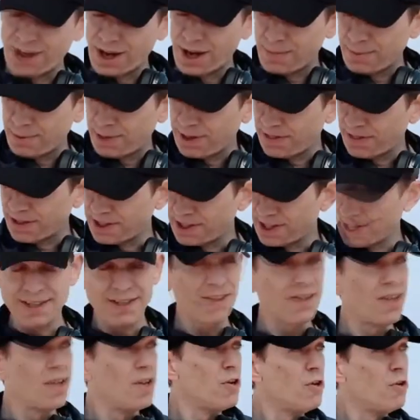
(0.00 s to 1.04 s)
the company that sets
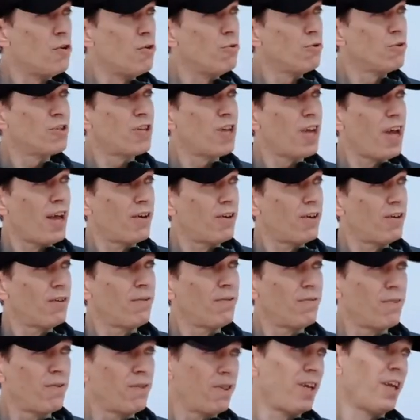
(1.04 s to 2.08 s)
the new standard
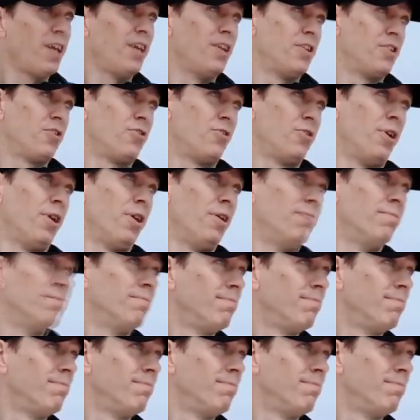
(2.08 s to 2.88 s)
for the industry.